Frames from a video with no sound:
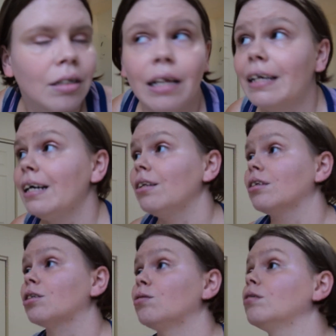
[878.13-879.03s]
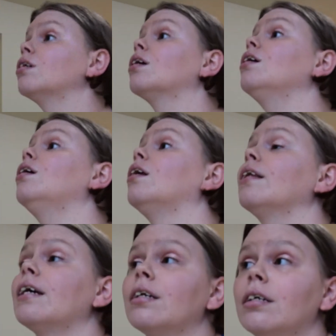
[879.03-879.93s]
think it looks really good. I
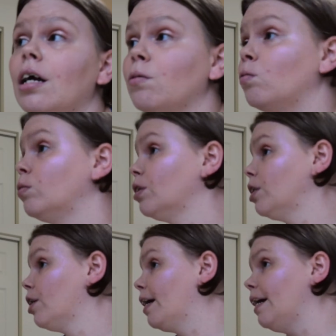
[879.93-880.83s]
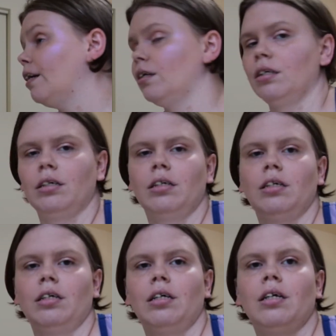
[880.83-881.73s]
think it turned out really good.
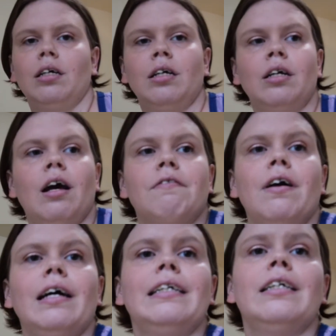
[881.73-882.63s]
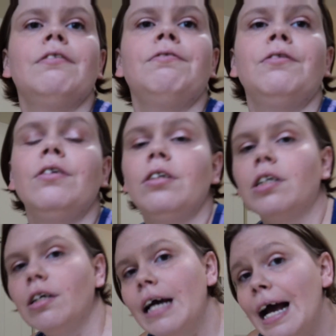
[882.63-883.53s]
I finally did a full look,
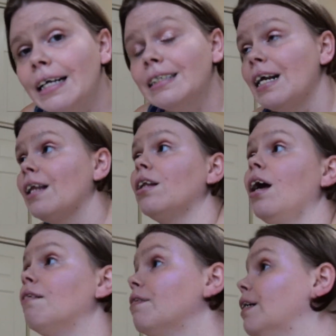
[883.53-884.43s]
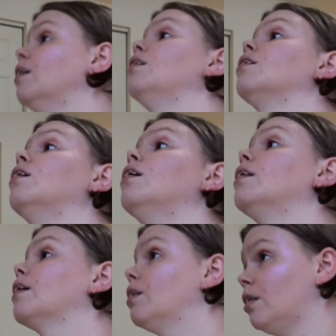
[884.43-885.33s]
you guys, and I love it. I
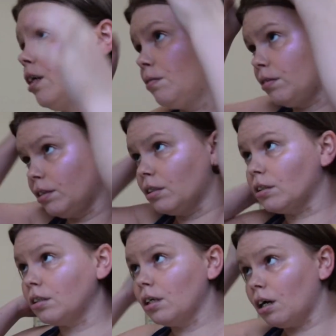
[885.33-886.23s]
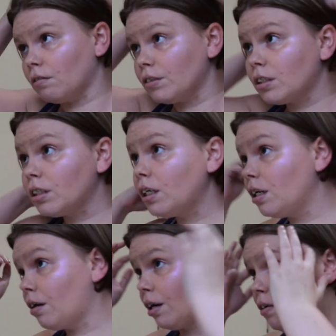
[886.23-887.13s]
think it turned out really good. Obviously,
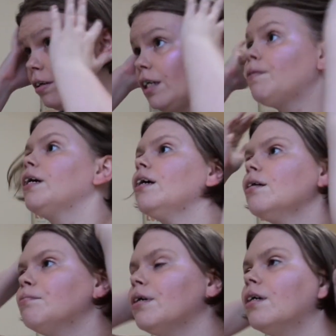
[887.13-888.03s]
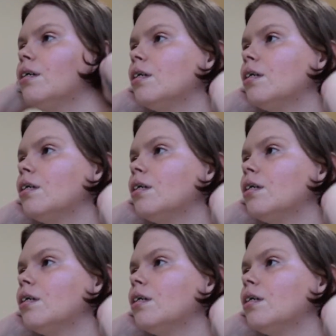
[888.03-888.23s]
not going anywhere, but